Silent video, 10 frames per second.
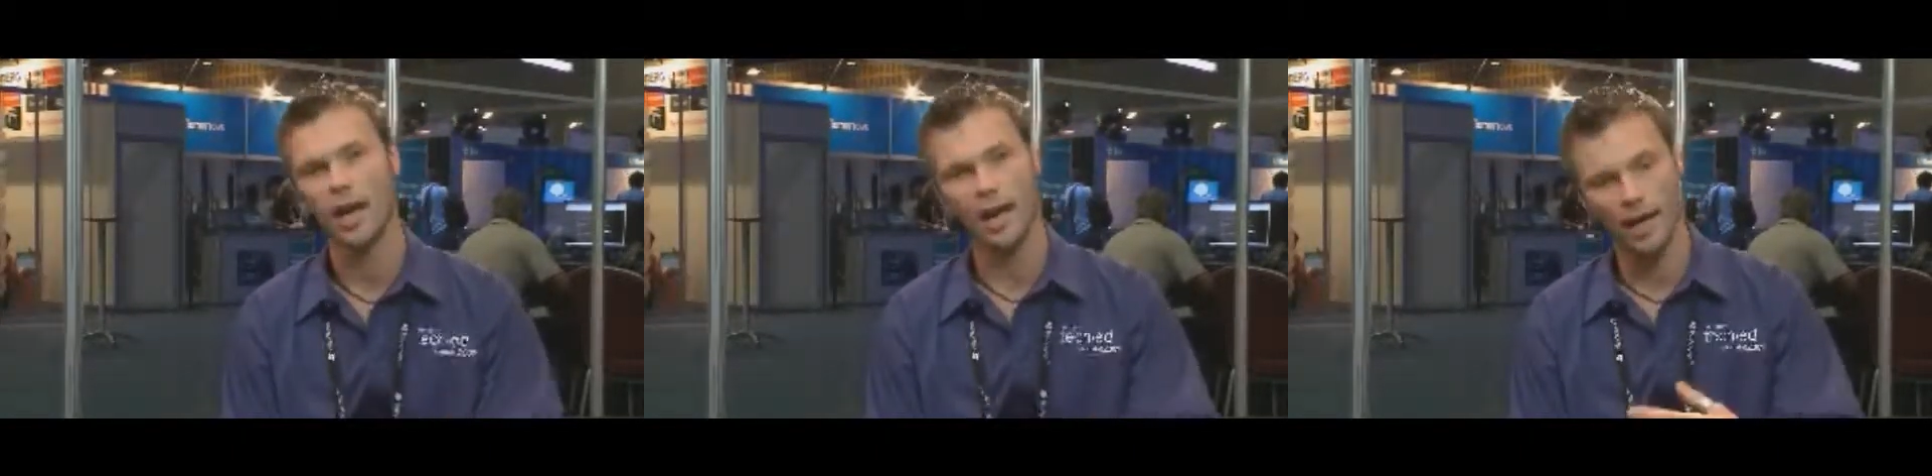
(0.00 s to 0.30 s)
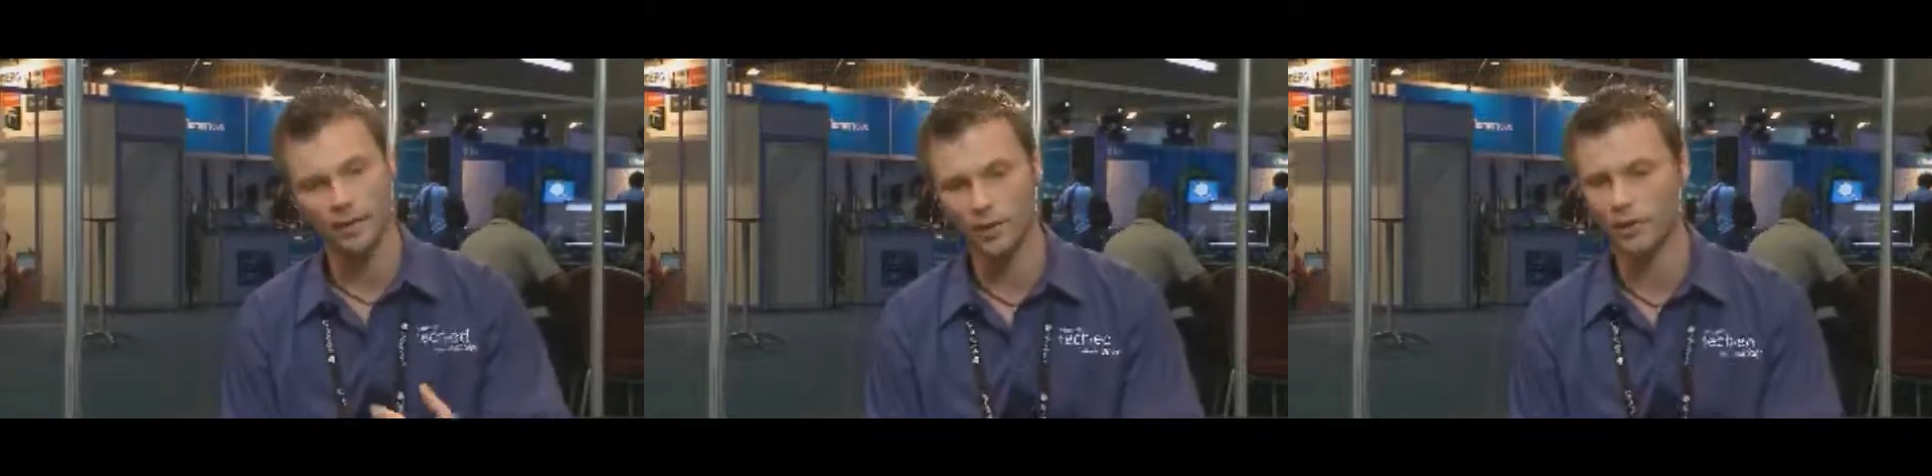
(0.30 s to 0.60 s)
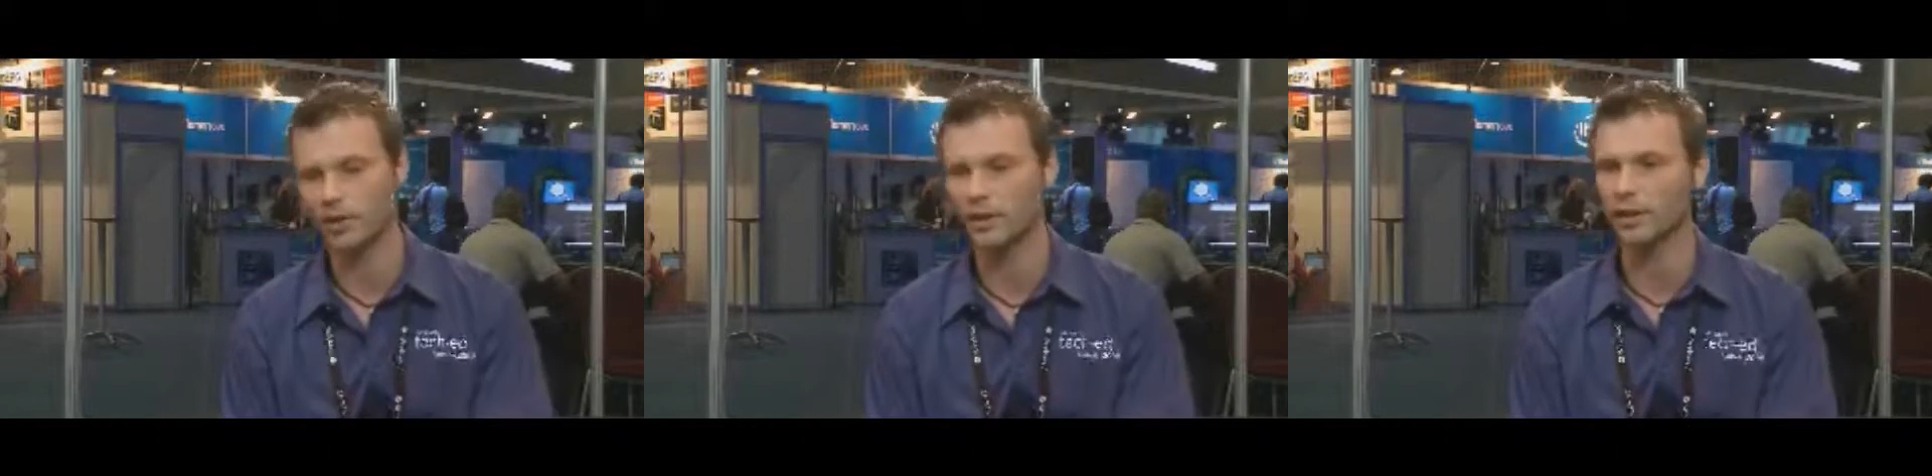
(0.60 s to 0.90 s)
And the
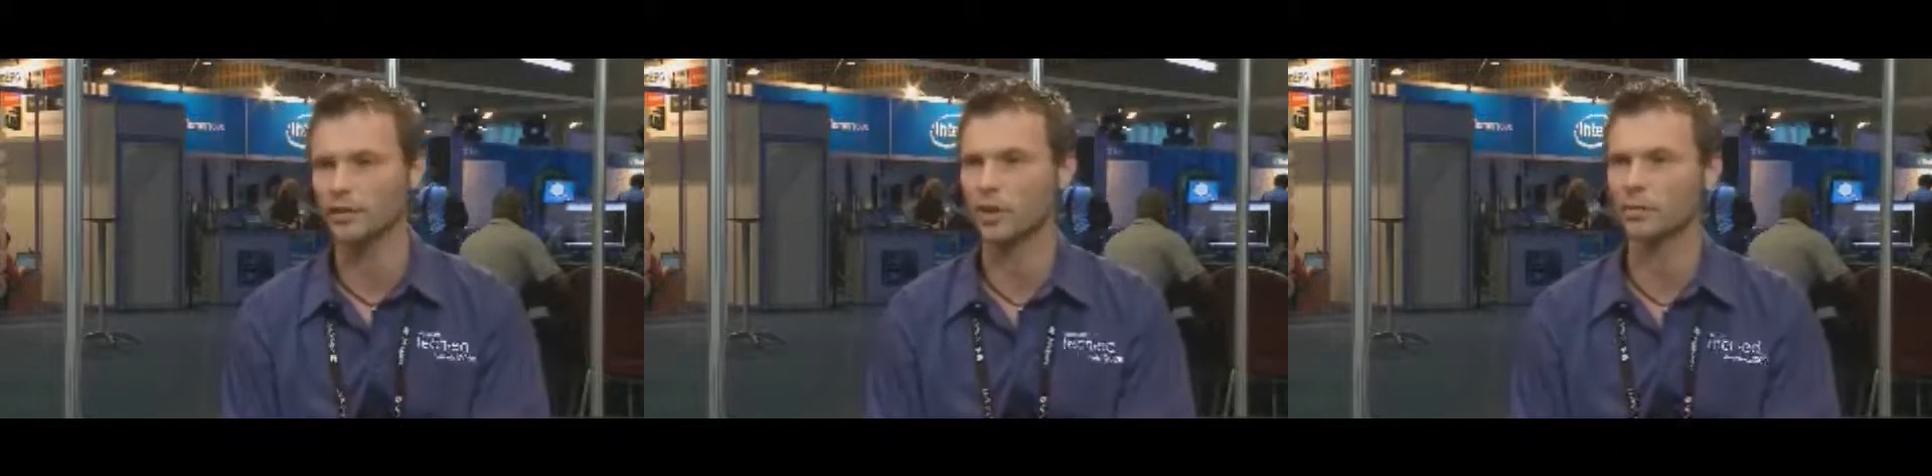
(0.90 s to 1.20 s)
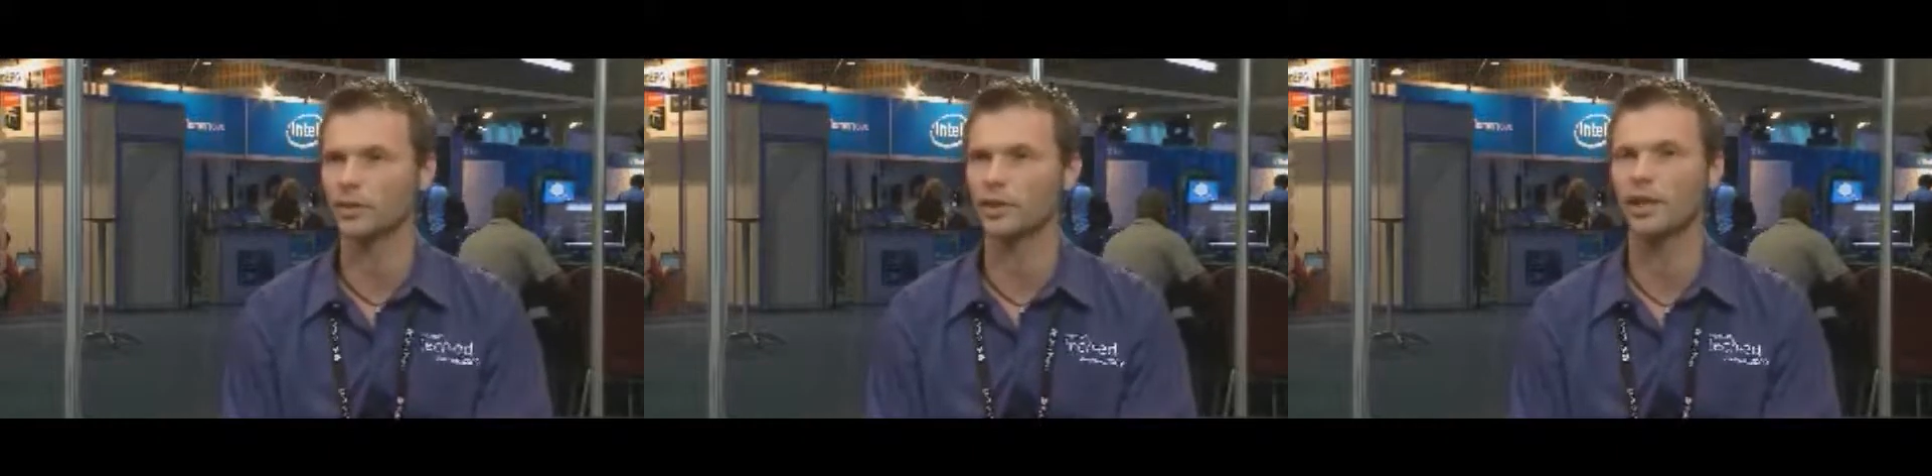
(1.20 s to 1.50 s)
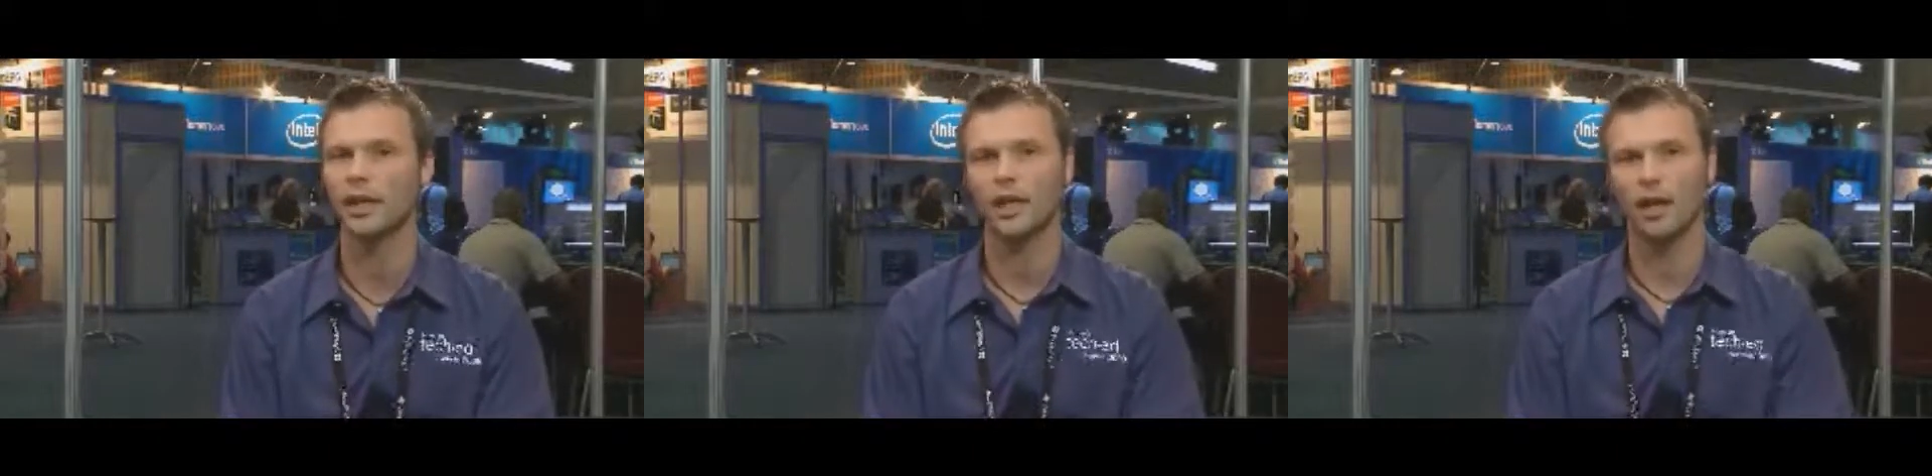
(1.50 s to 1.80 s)
other thing is
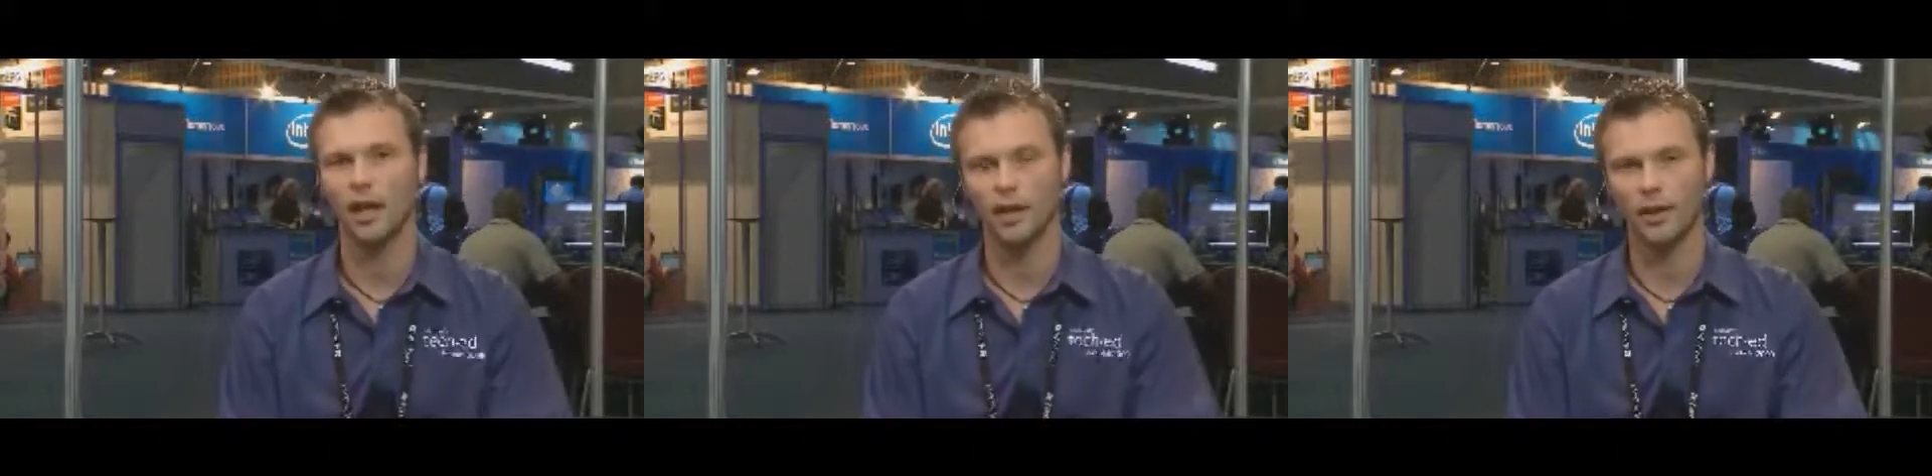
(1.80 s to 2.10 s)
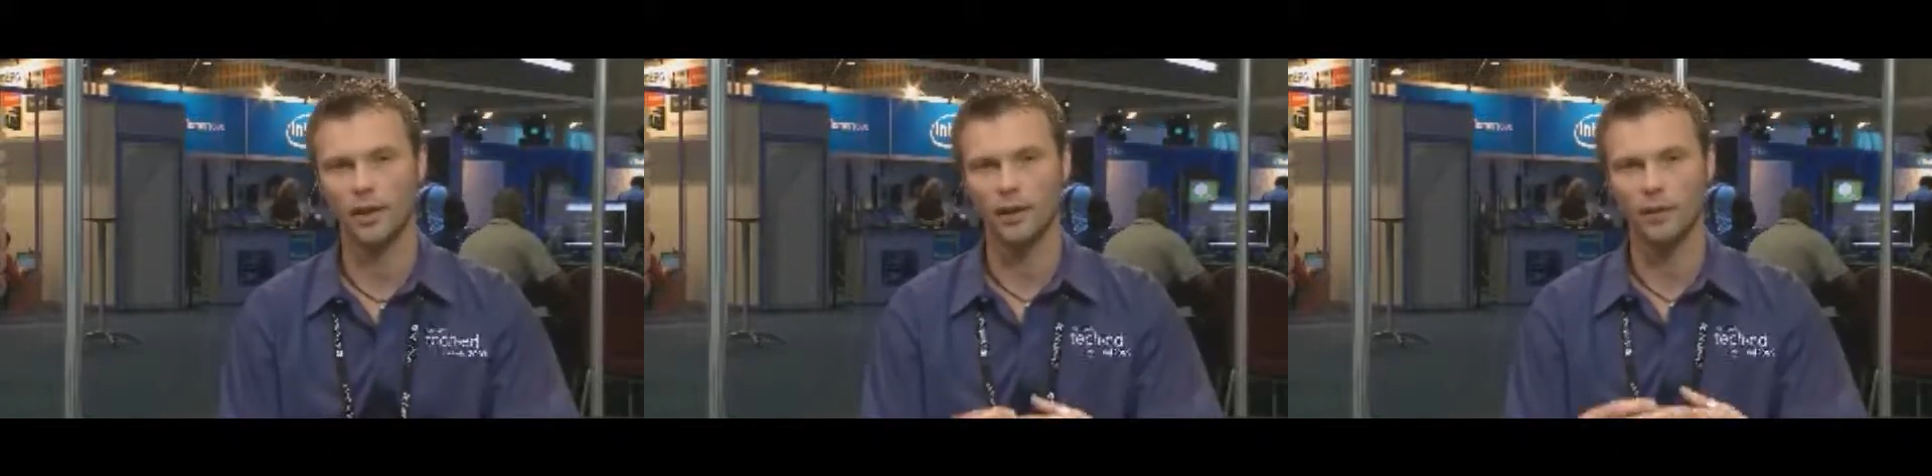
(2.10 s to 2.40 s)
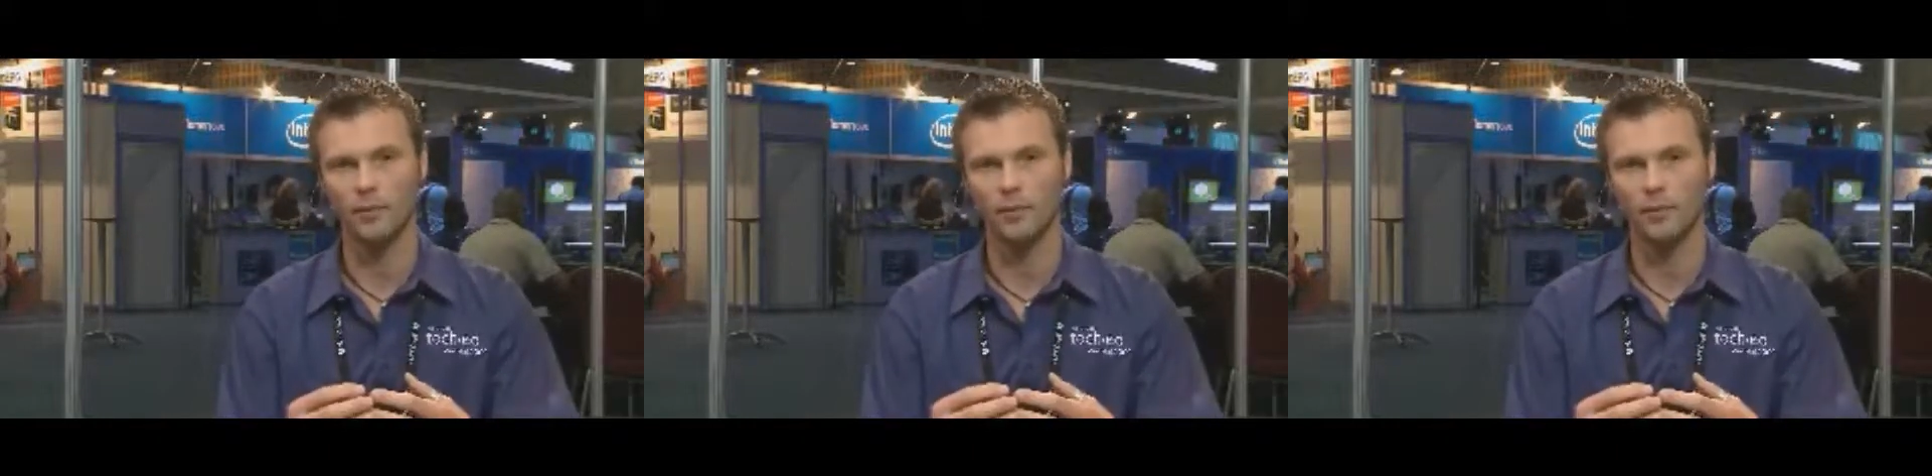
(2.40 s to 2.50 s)
obviously the